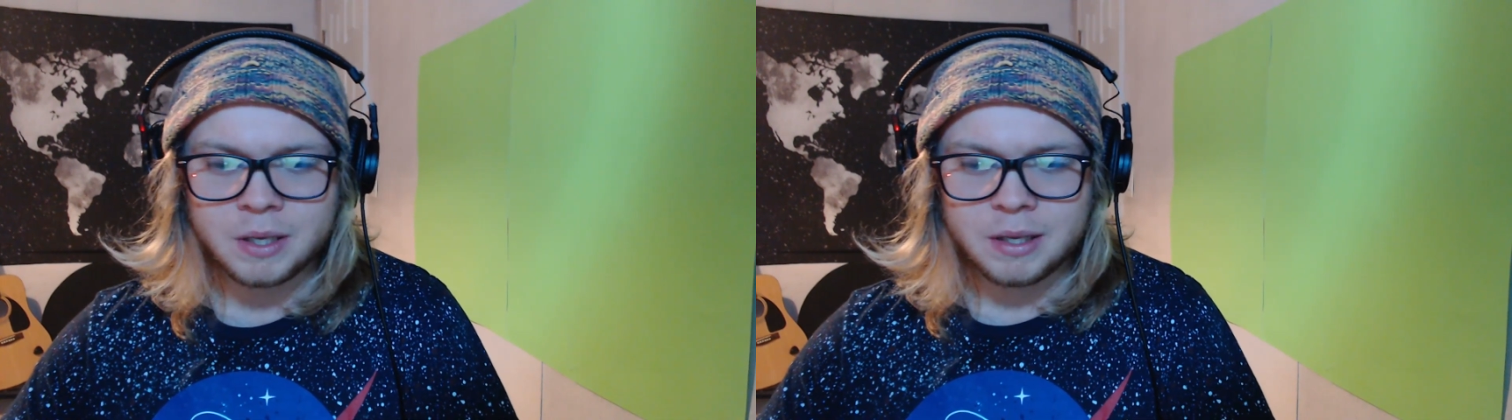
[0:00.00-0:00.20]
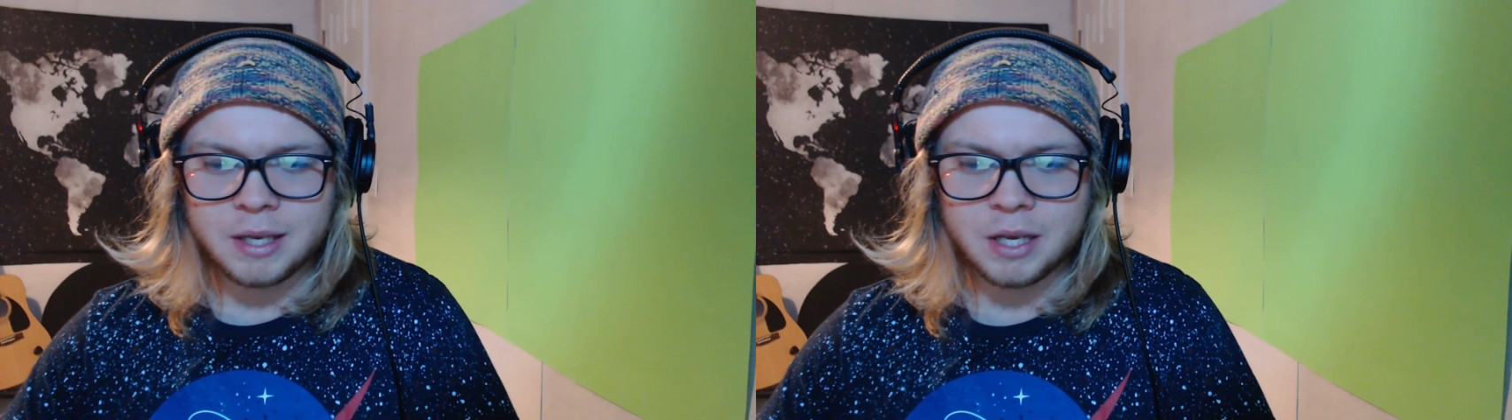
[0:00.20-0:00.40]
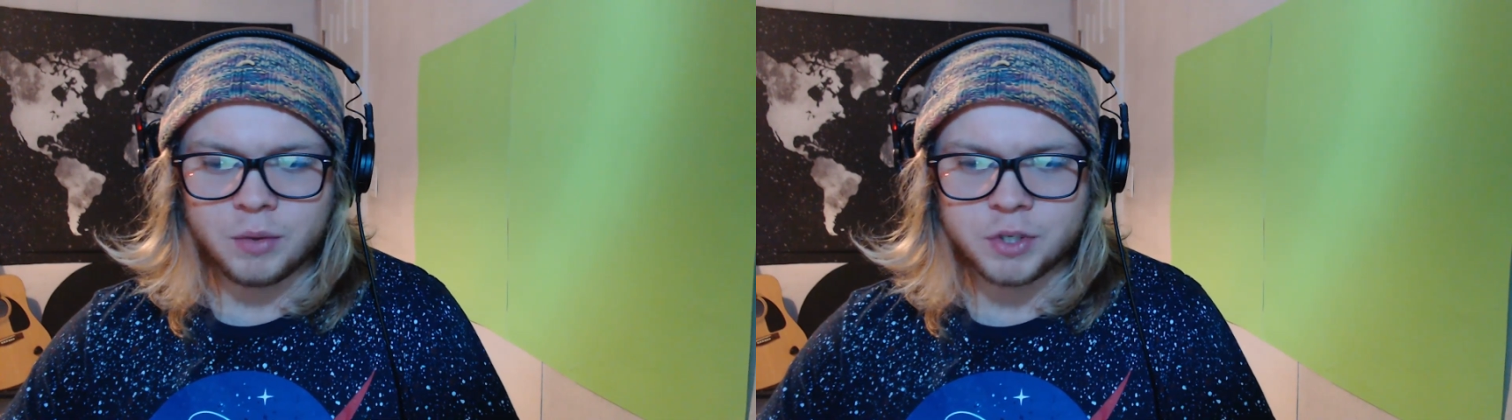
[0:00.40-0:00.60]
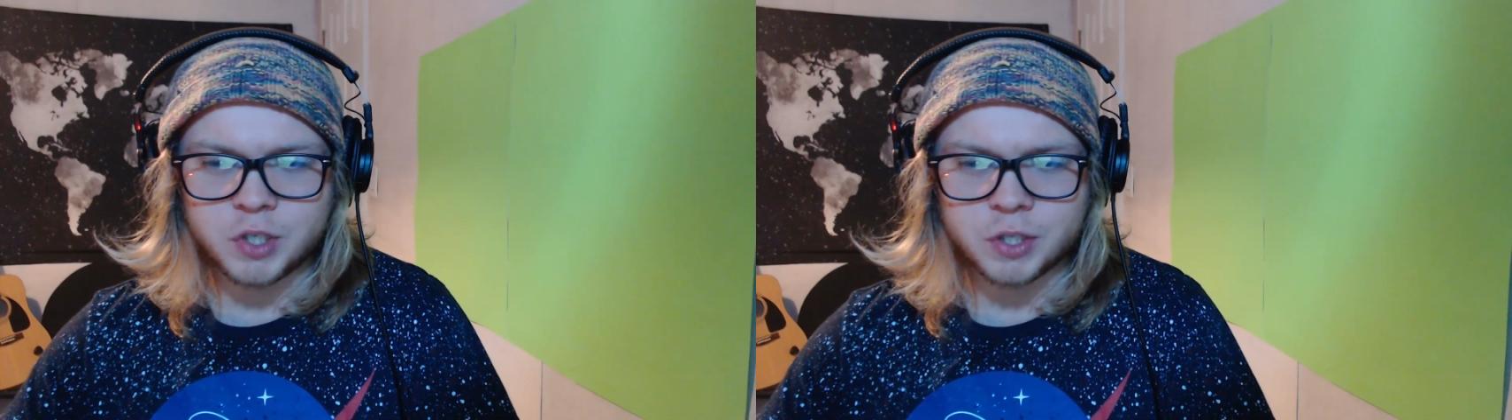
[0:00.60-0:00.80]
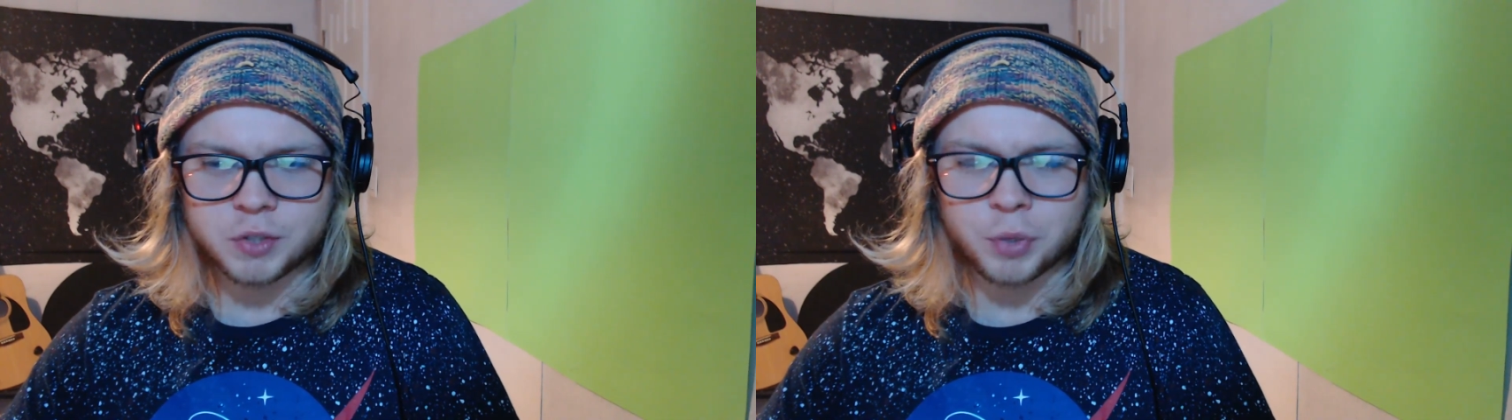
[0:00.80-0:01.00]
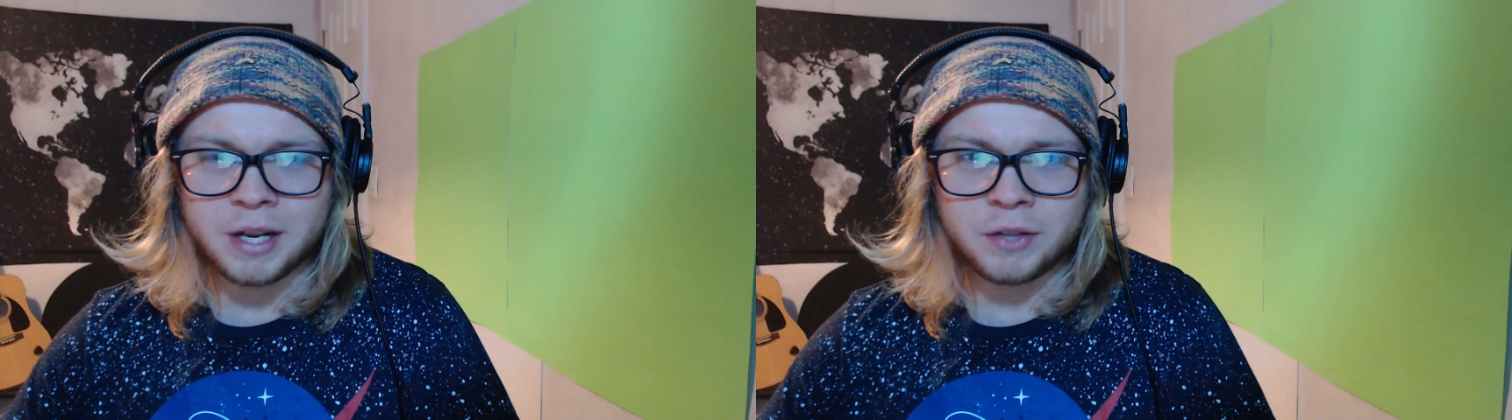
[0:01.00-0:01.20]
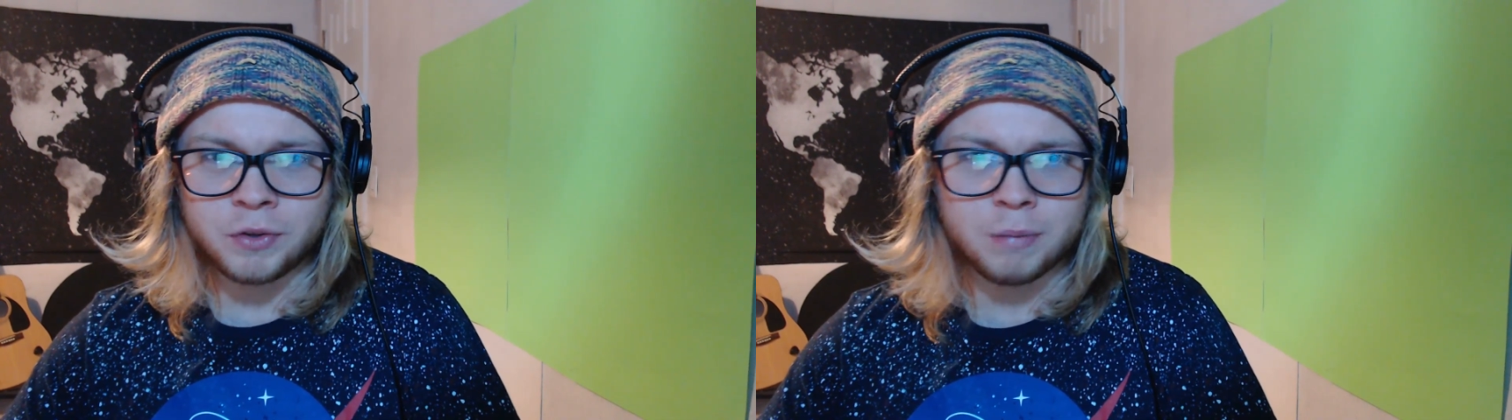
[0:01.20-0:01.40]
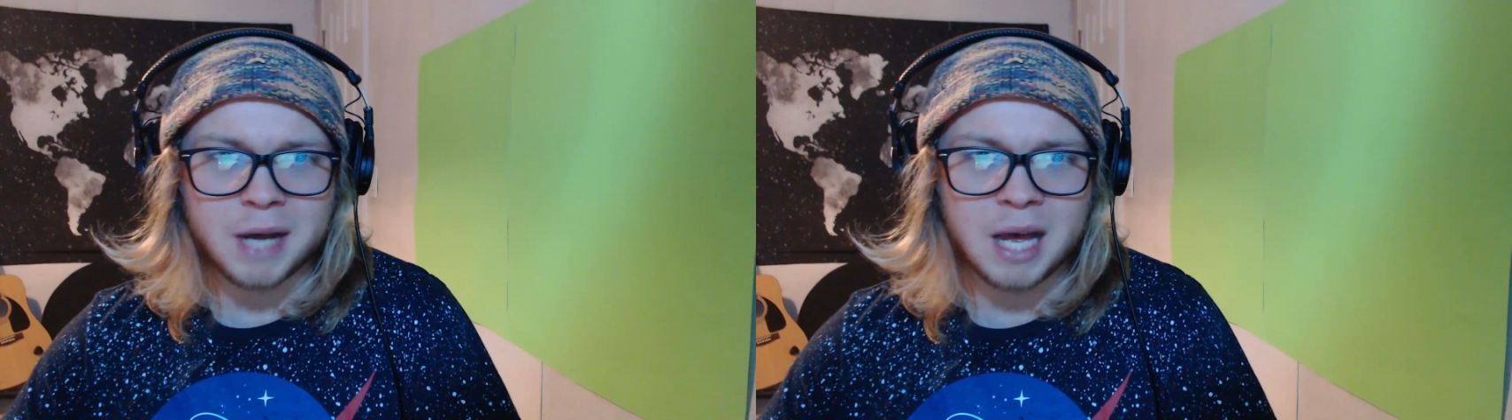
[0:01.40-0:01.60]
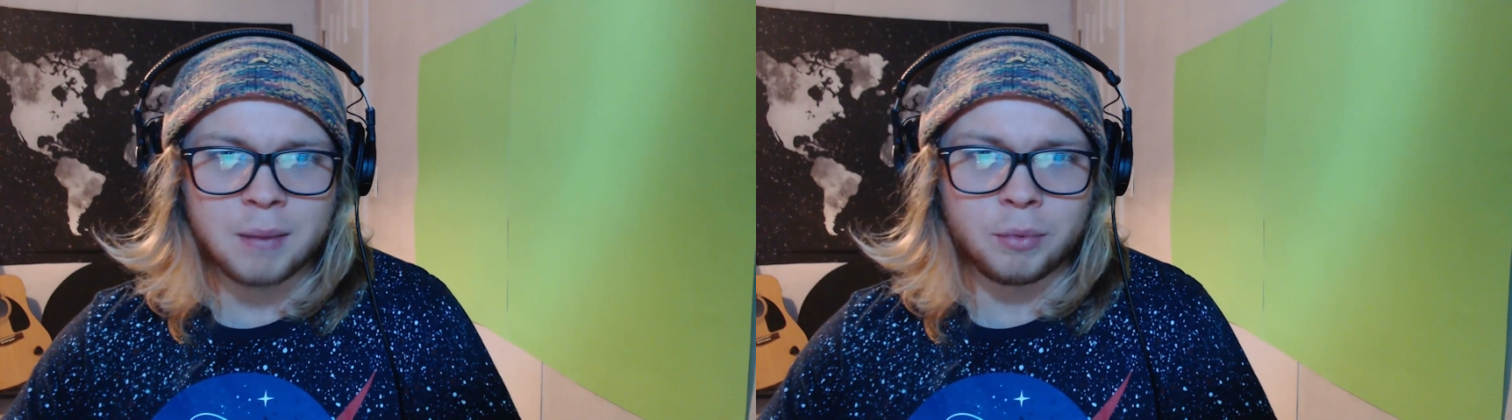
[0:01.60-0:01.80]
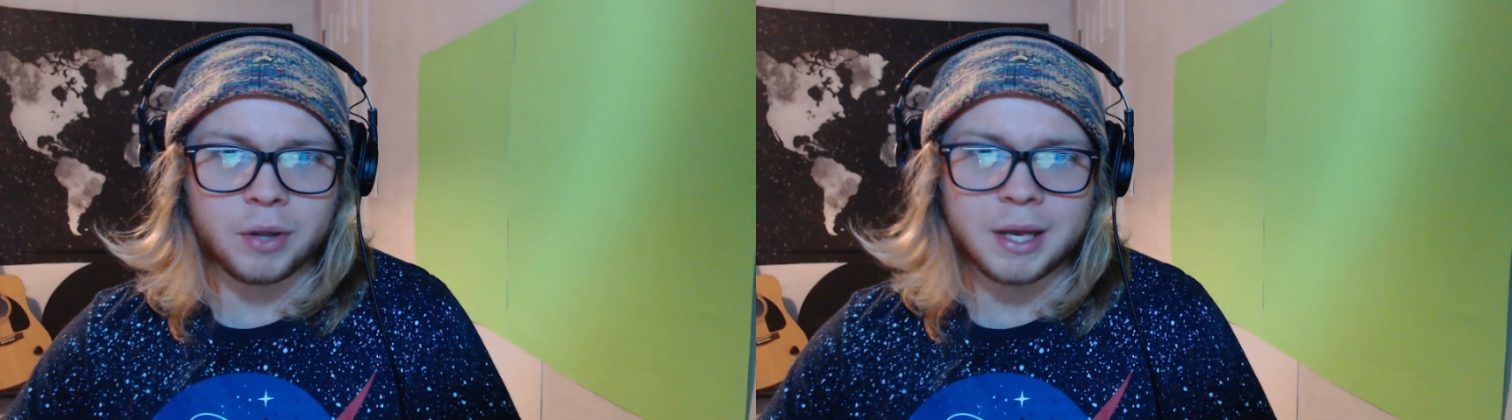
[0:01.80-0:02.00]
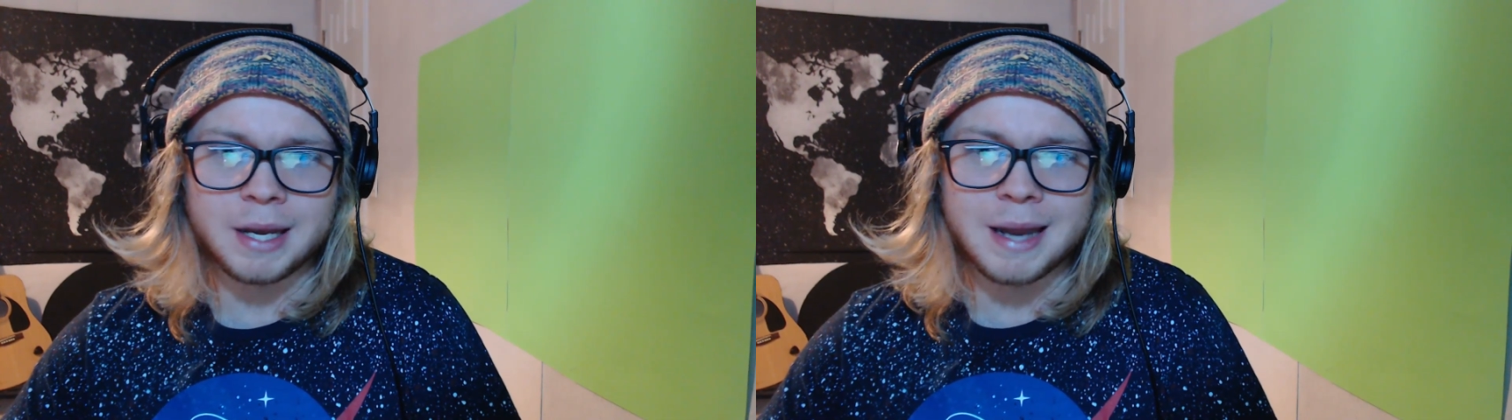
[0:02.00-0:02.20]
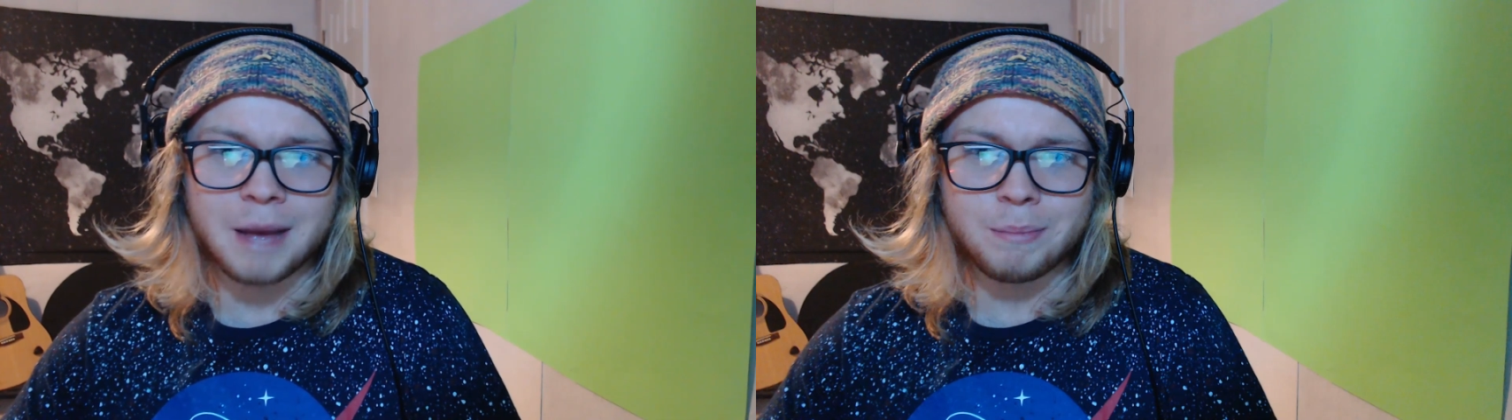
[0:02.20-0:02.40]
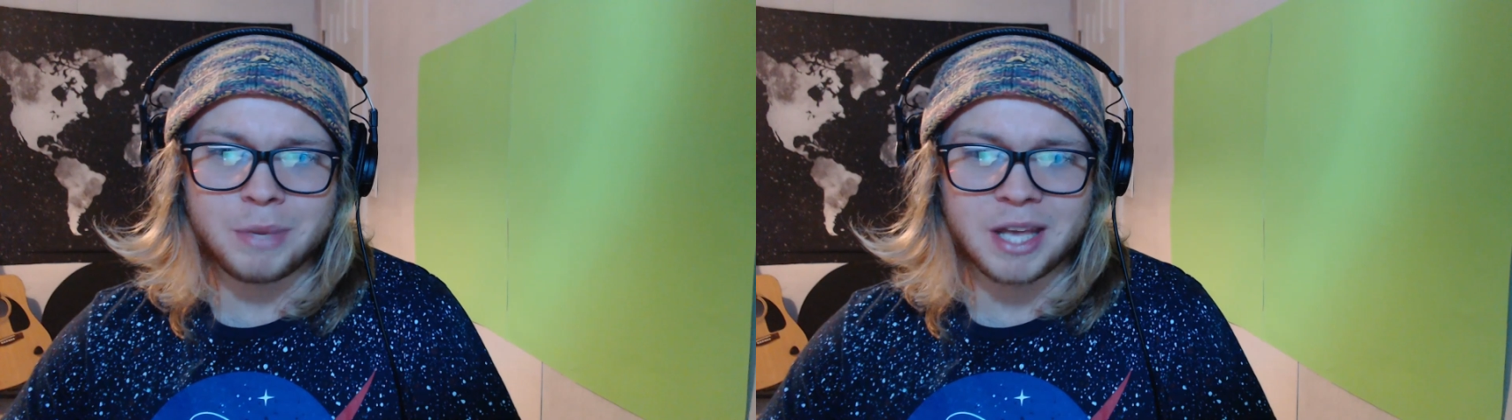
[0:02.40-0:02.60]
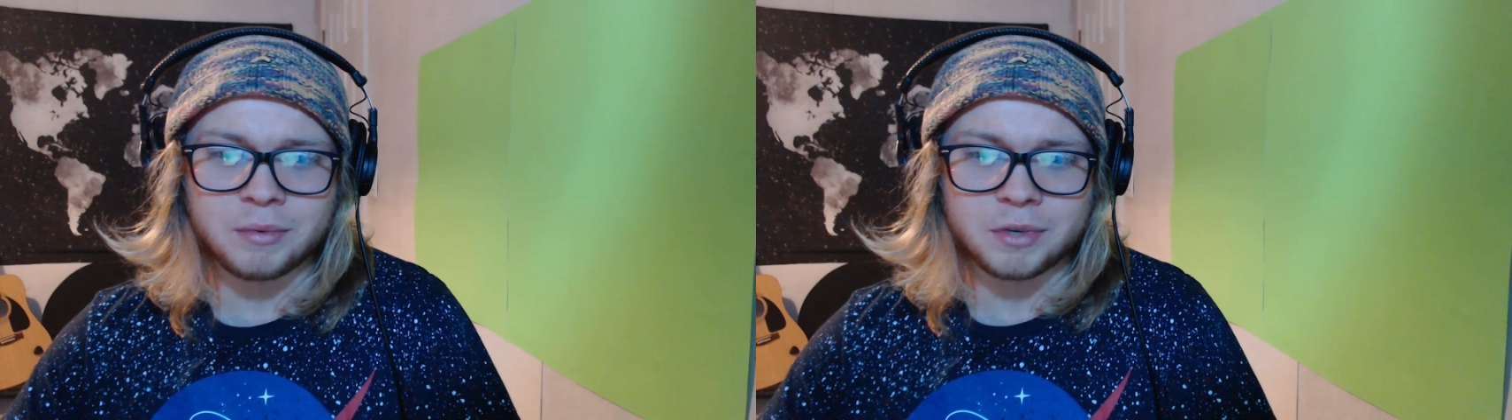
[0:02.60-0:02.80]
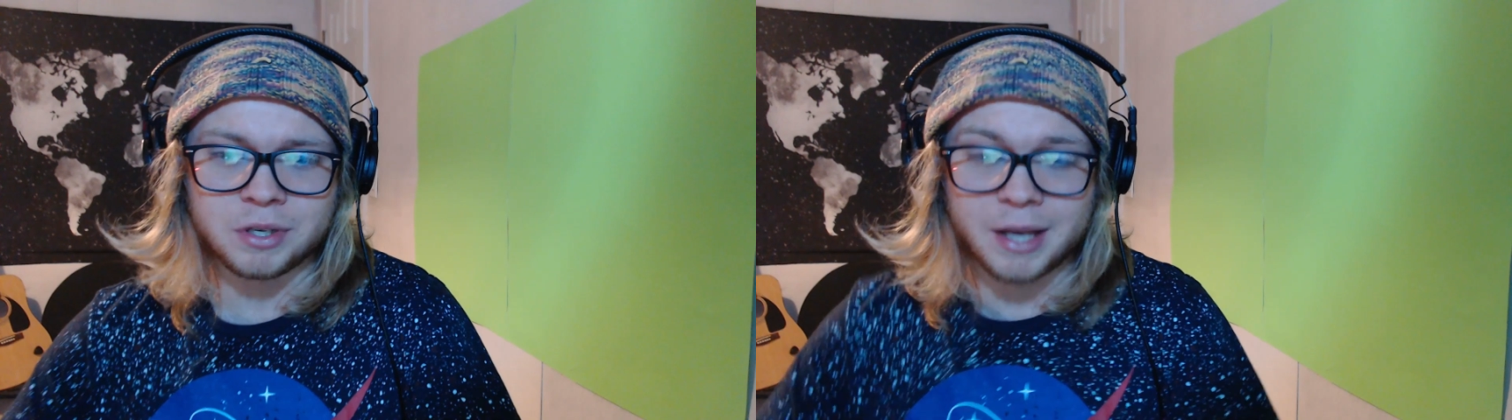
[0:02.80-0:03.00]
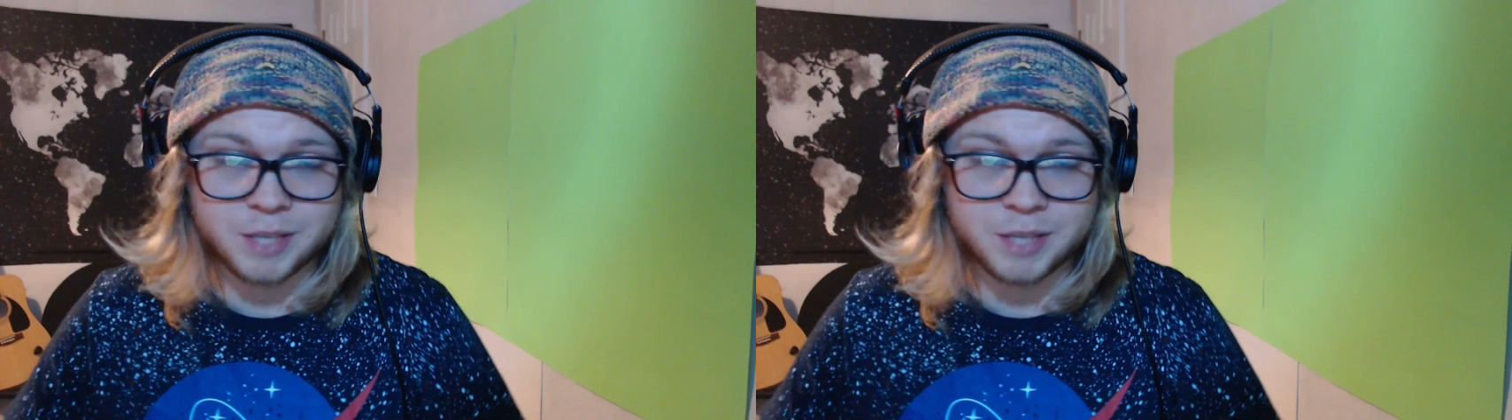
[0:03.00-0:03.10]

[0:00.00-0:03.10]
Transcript: It was just reading through the Bible and not being able to,